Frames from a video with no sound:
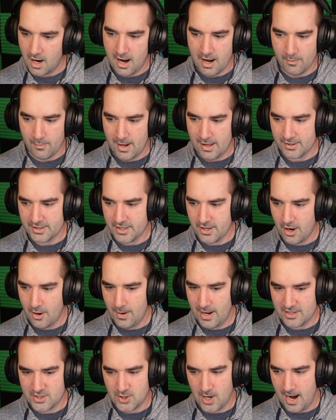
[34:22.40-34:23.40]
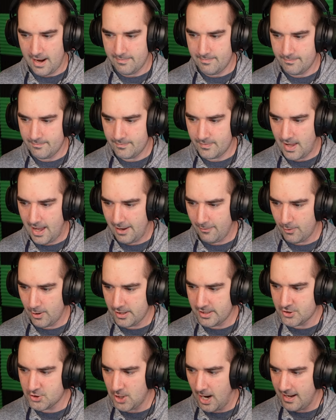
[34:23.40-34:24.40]
All right, well, you know, I tried. I
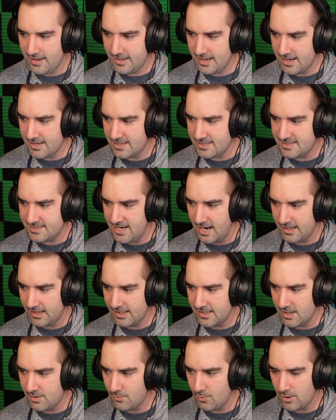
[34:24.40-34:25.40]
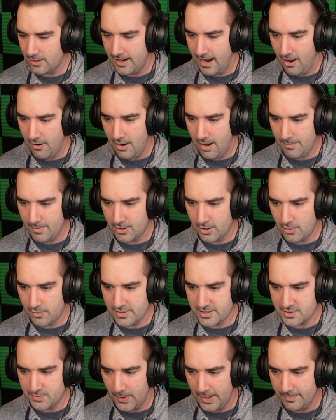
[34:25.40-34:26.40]
really tried to get you stuck. It didn't work out. I'm gonna go
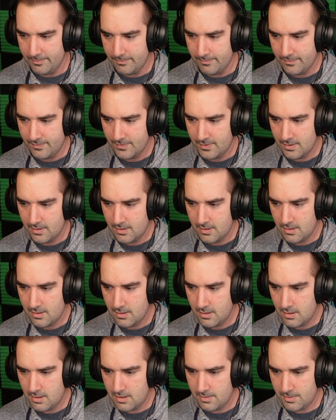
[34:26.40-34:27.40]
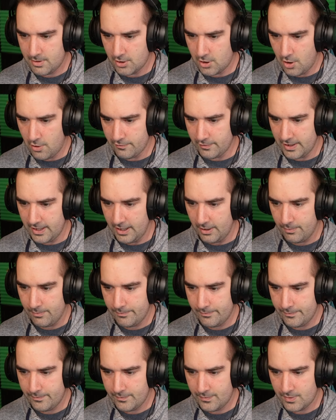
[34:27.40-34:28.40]
this way. I'm gonna go over here.
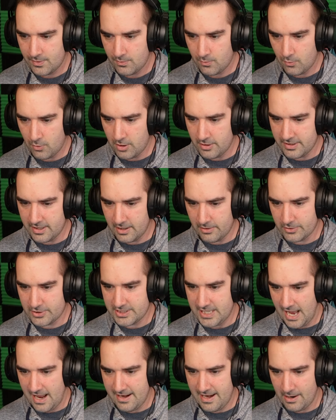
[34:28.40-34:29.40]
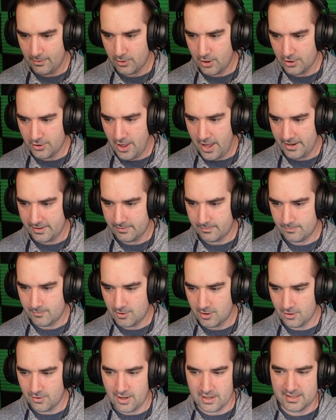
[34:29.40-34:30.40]
We're on the other side now. Good luck.
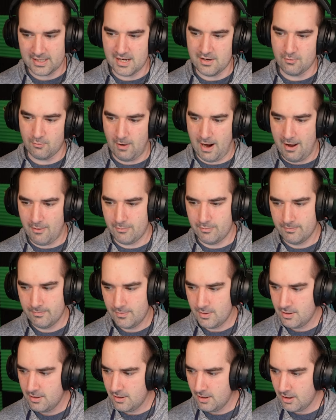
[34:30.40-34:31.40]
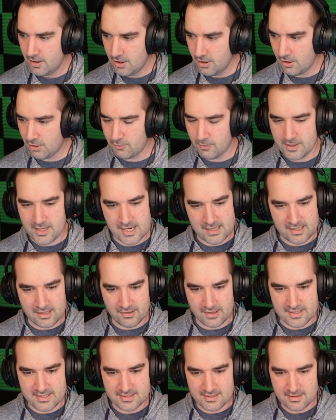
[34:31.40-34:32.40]
Good luck getting around. You look
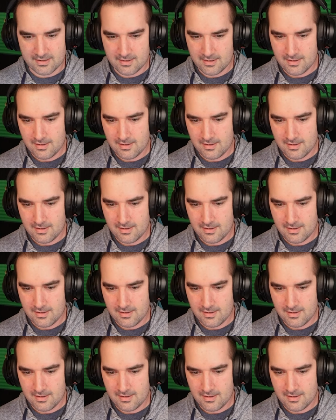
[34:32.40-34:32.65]
ridiculous.